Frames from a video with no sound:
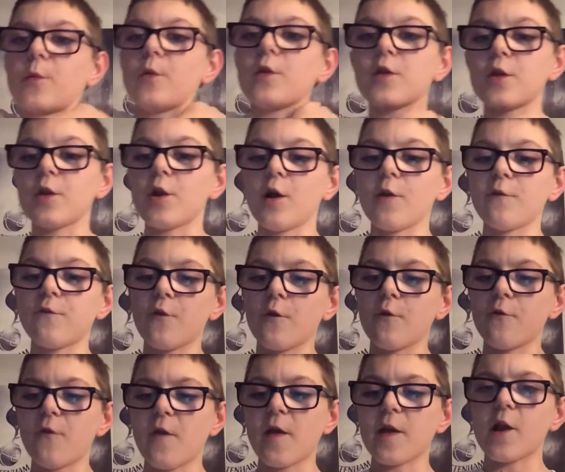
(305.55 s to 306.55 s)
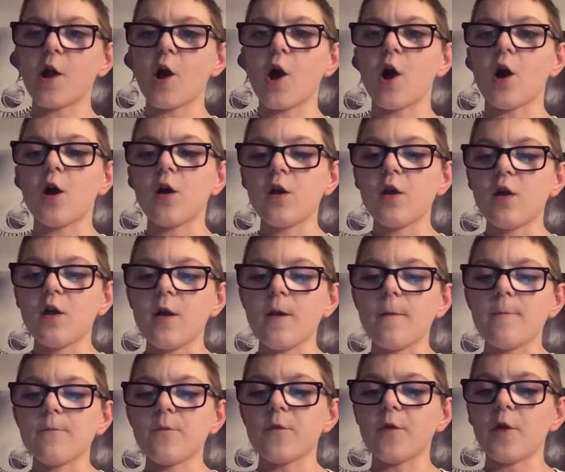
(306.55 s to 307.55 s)
But, you know, for Villa,
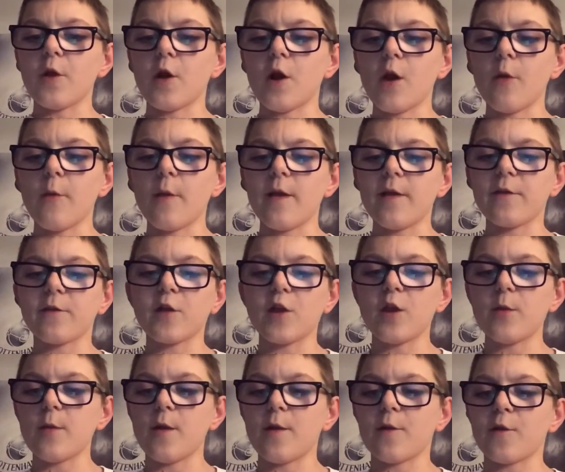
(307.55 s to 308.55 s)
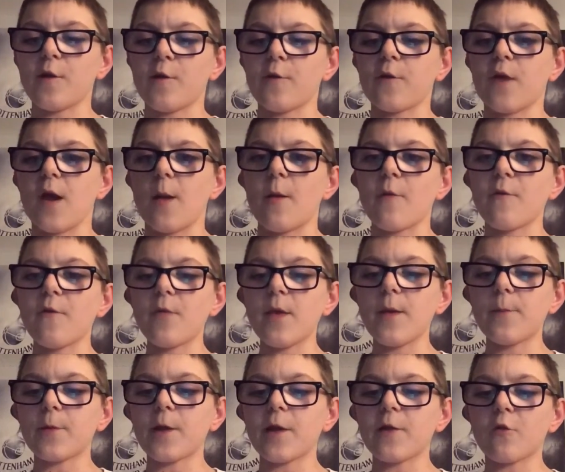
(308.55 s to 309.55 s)
you know, it's going to be a tough game. I think
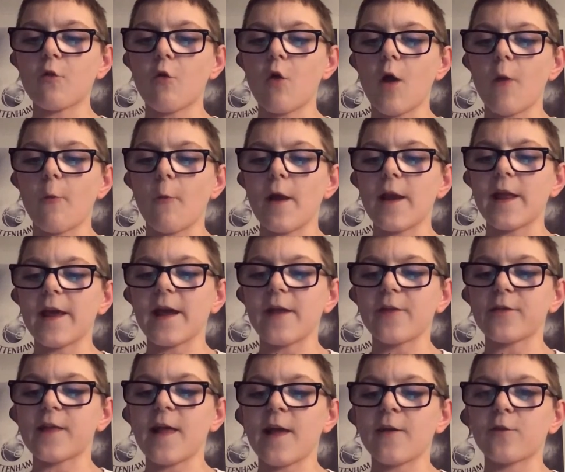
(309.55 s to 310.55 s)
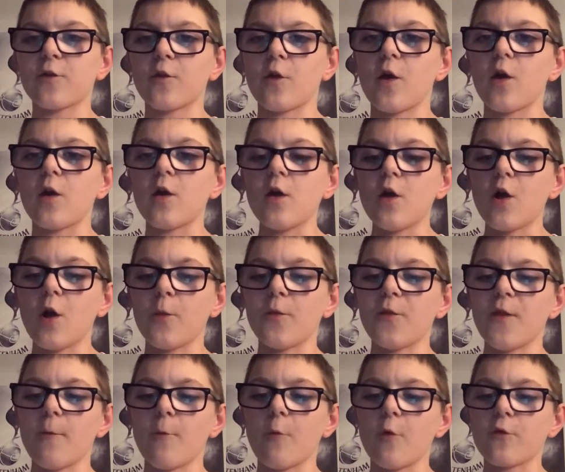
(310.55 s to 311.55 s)
they played quite well against Leicester.
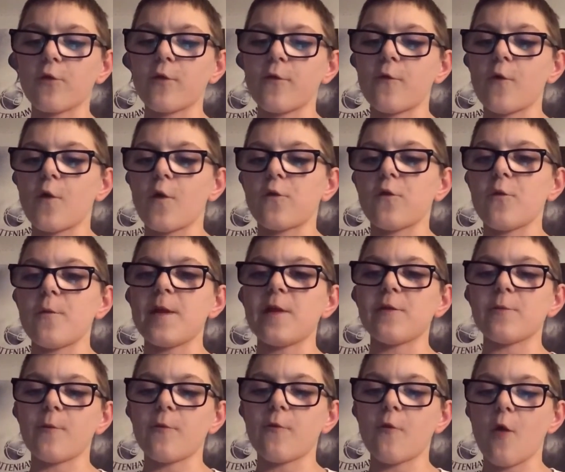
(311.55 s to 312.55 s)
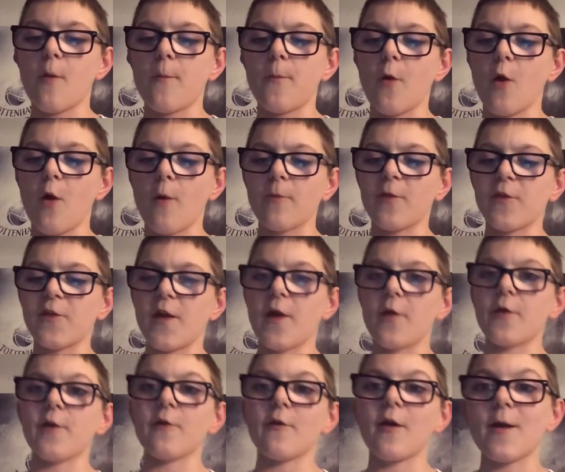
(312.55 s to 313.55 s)
Obviously, I watched the first few minutes before I put on the
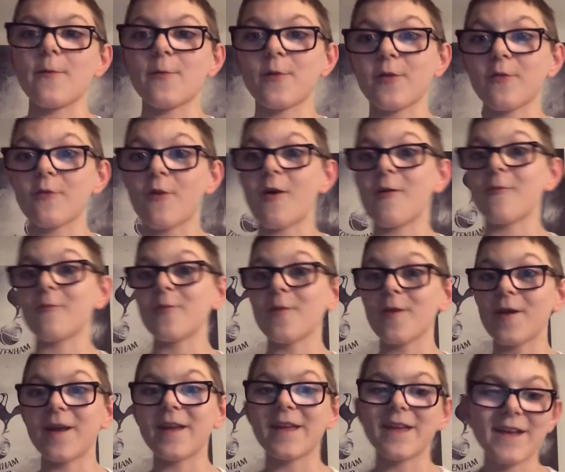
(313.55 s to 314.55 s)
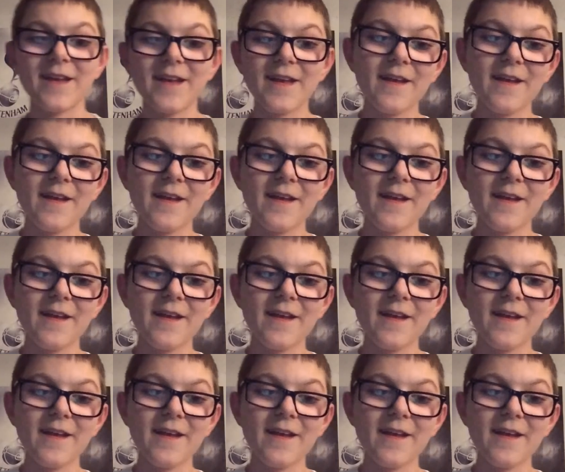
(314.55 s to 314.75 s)
Saudi Arabian Grand Prix.